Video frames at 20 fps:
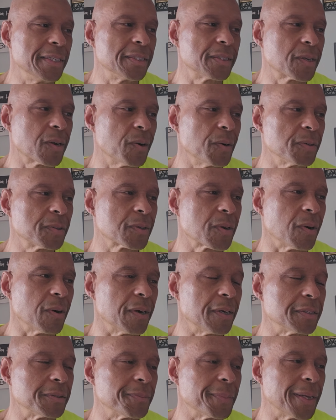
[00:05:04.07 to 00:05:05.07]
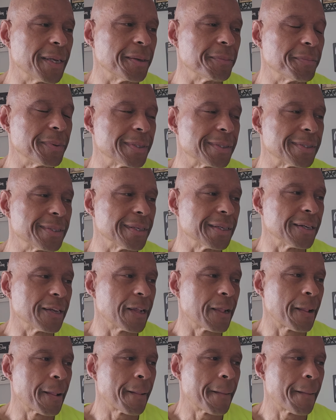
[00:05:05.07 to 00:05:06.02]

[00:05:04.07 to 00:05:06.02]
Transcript: these curse cards, man, but uh,